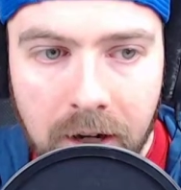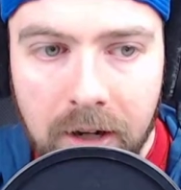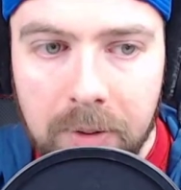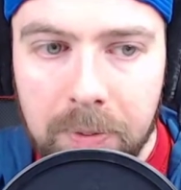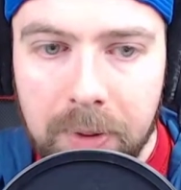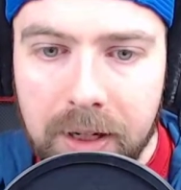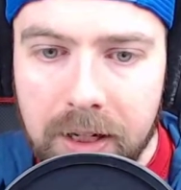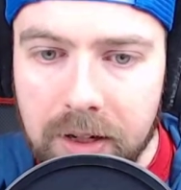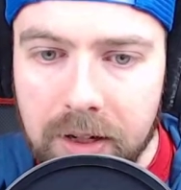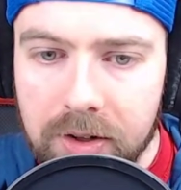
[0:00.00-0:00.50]

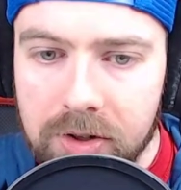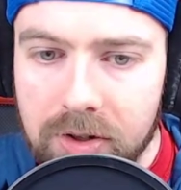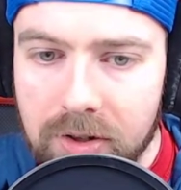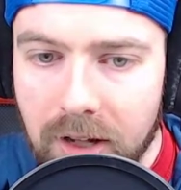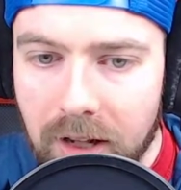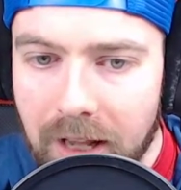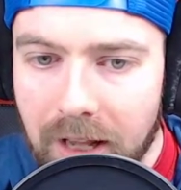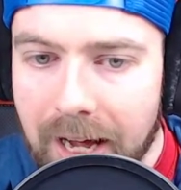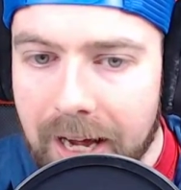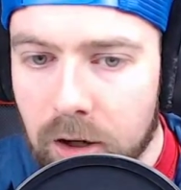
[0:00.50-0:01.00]
Because the
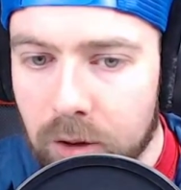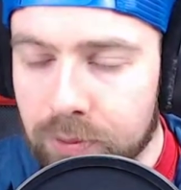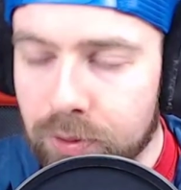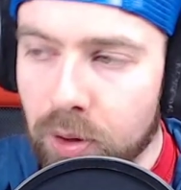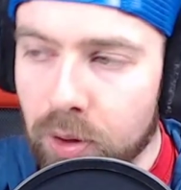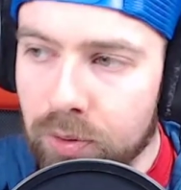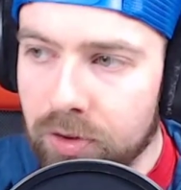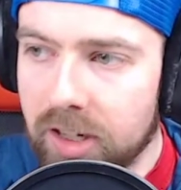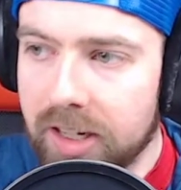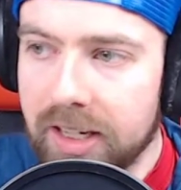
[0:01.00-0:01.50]
lack of
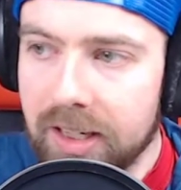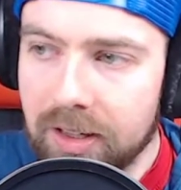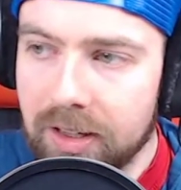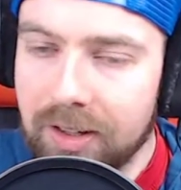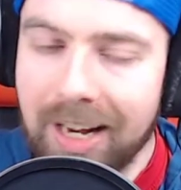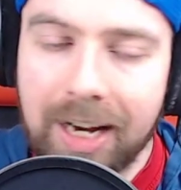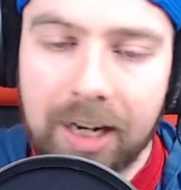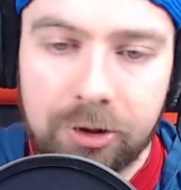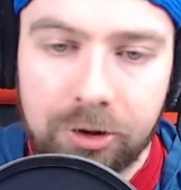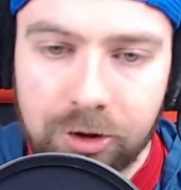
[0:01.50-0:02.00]
overheal
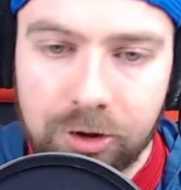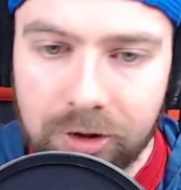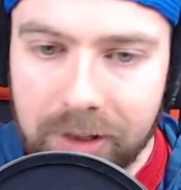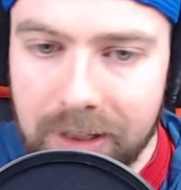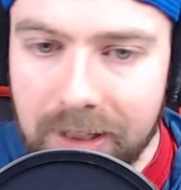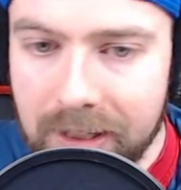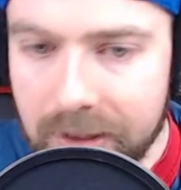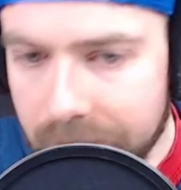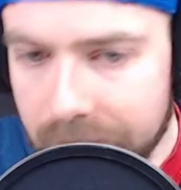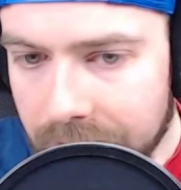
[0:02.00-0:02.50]

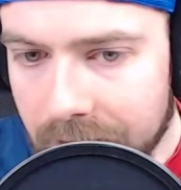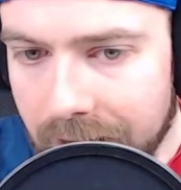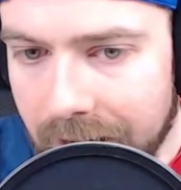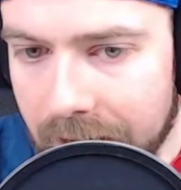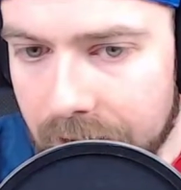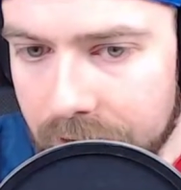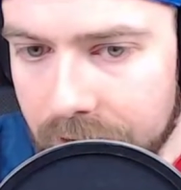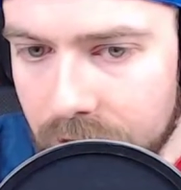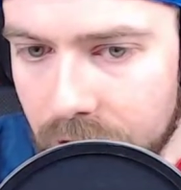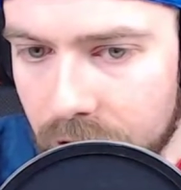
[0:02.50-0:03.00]
actually isn't
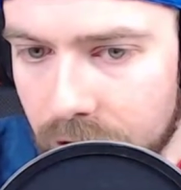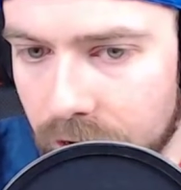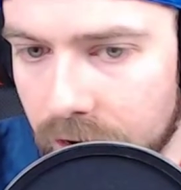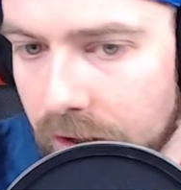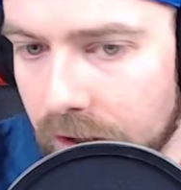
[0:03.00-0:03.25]
as good,